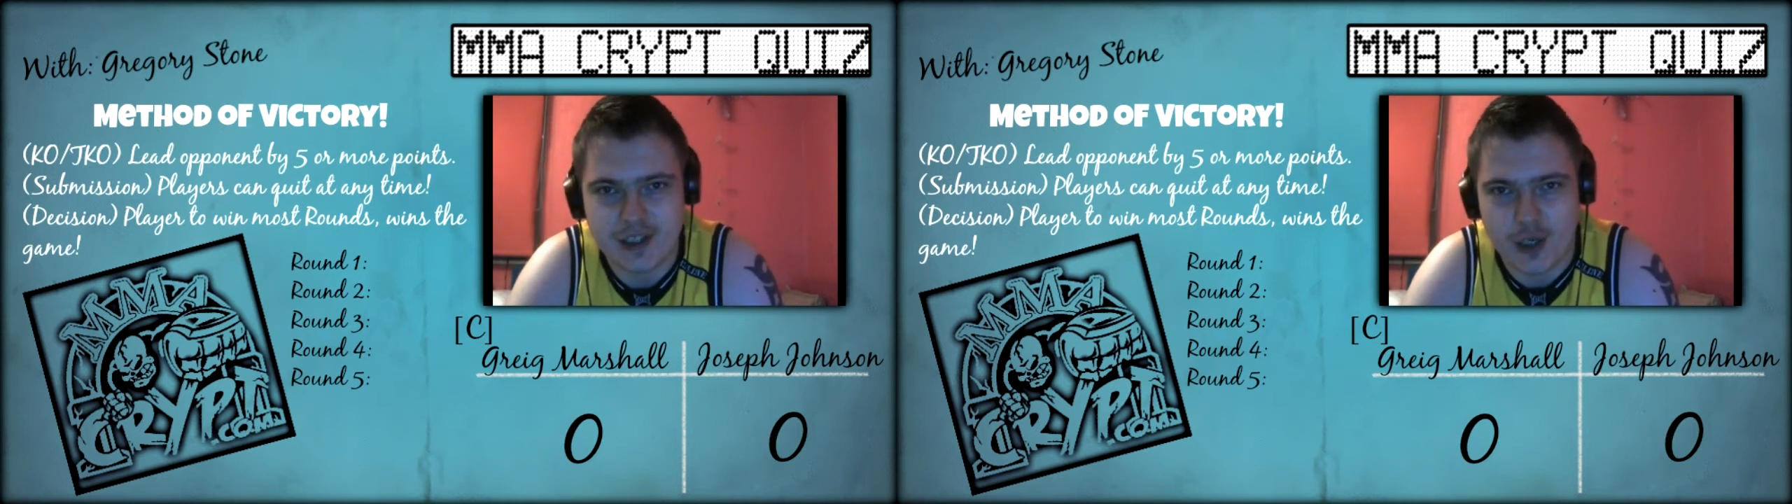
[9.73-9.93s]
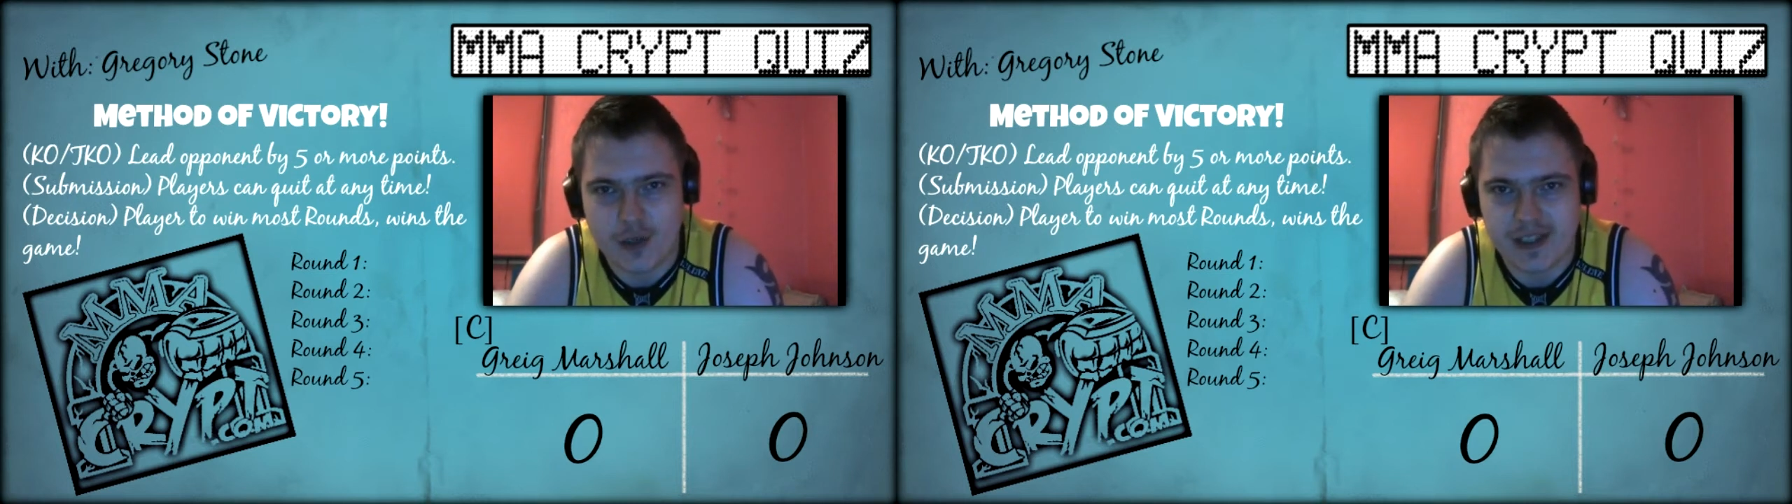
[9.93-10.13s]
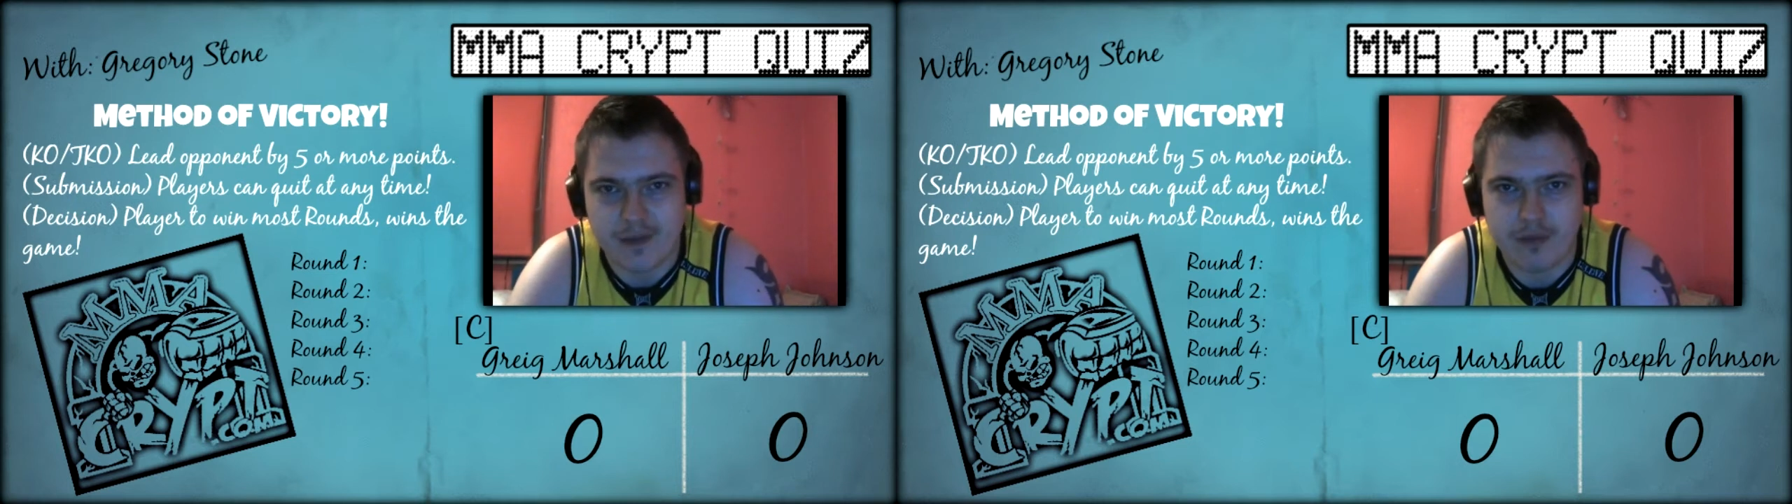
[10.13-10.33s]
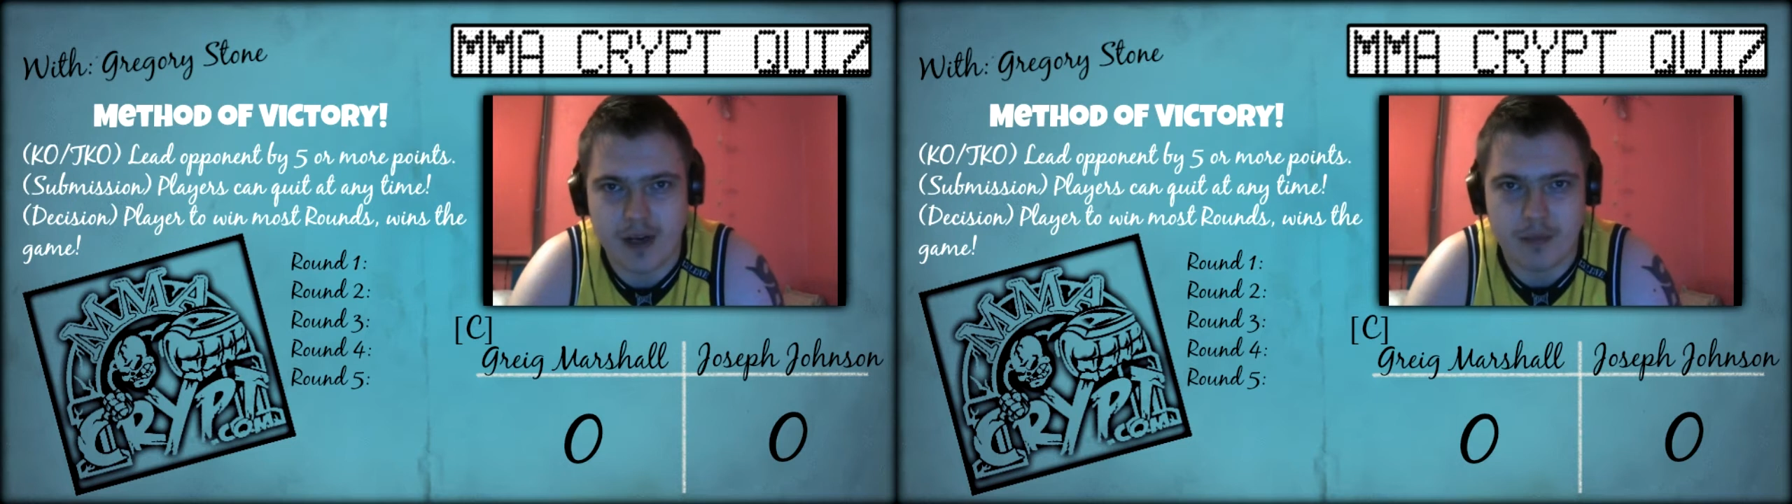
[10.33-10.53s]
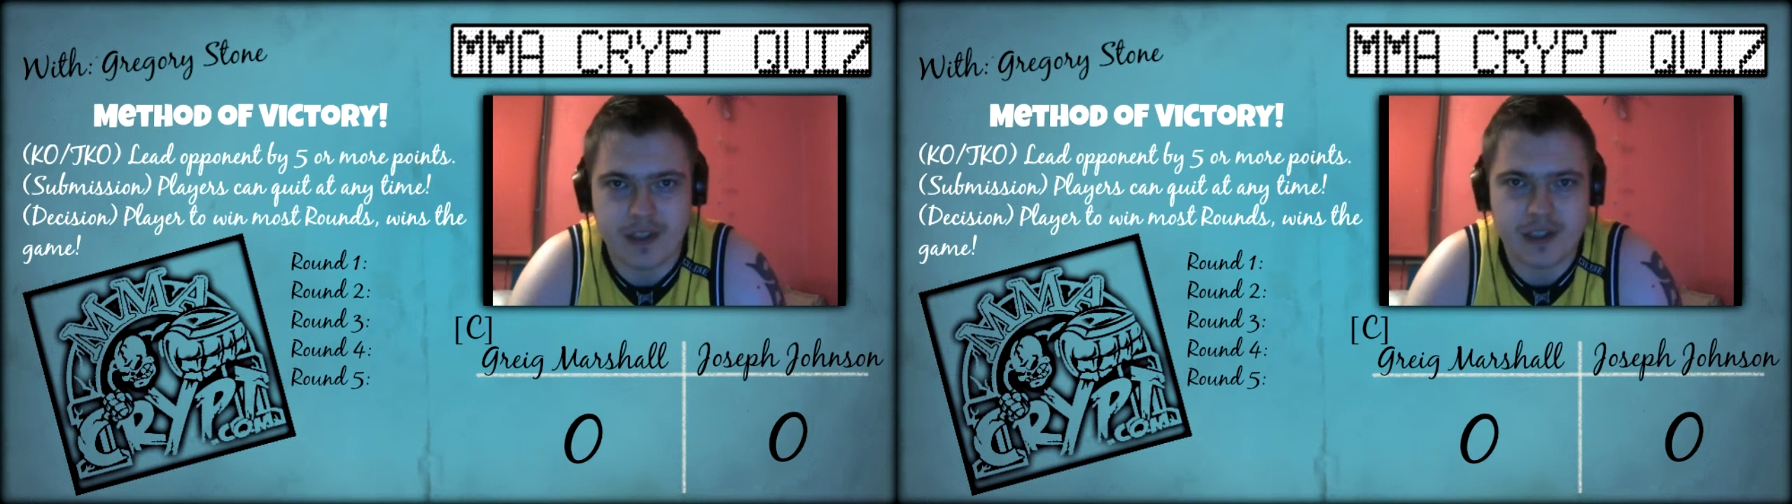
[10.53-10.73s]
Joseph
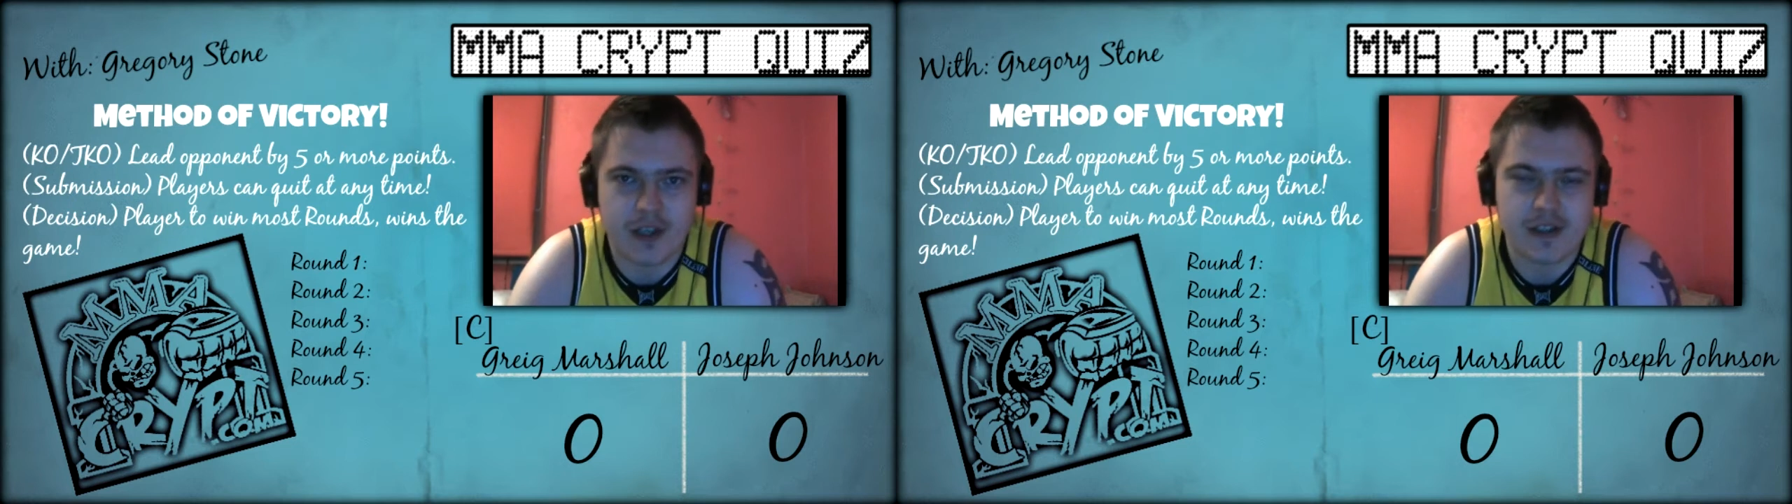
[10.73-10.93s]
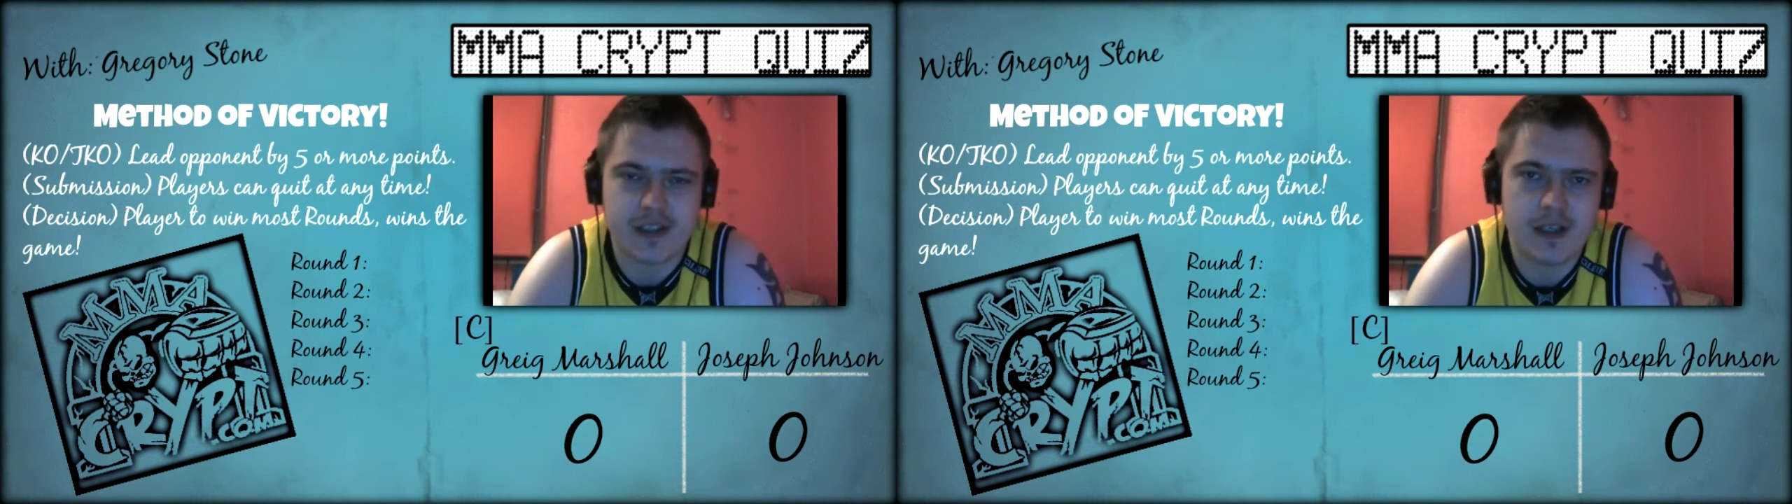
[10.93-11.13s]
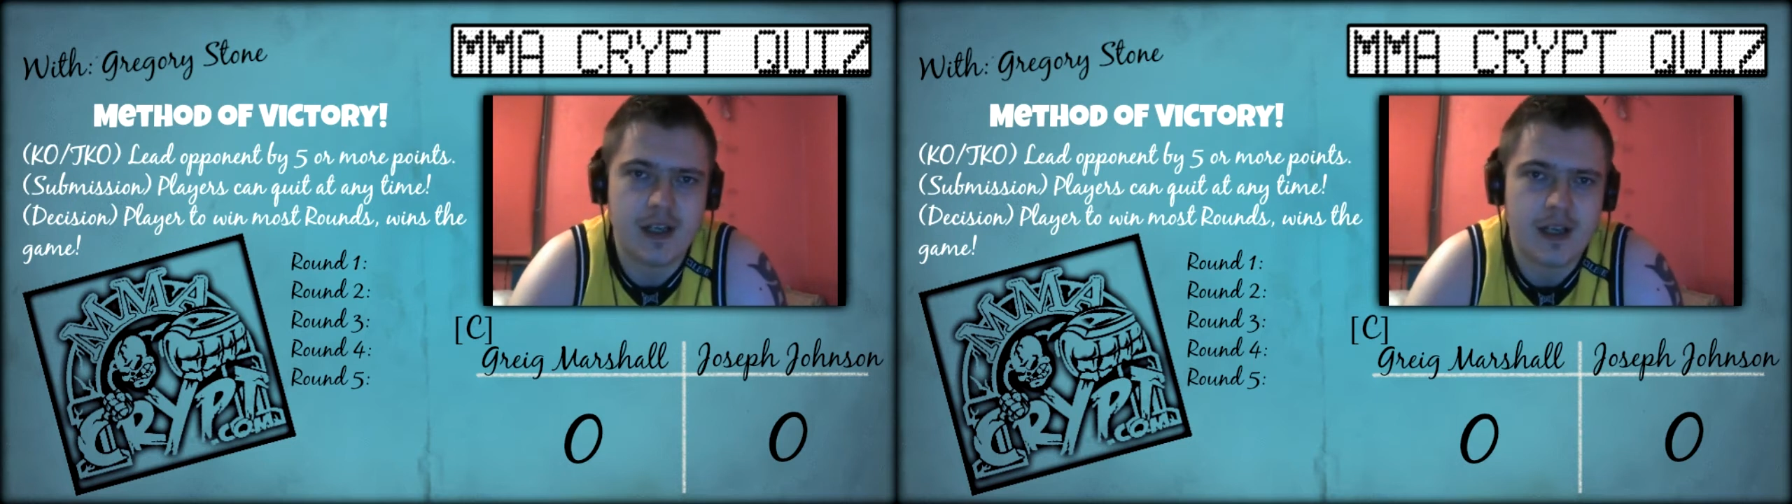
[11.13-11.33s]
Rebry Johnson.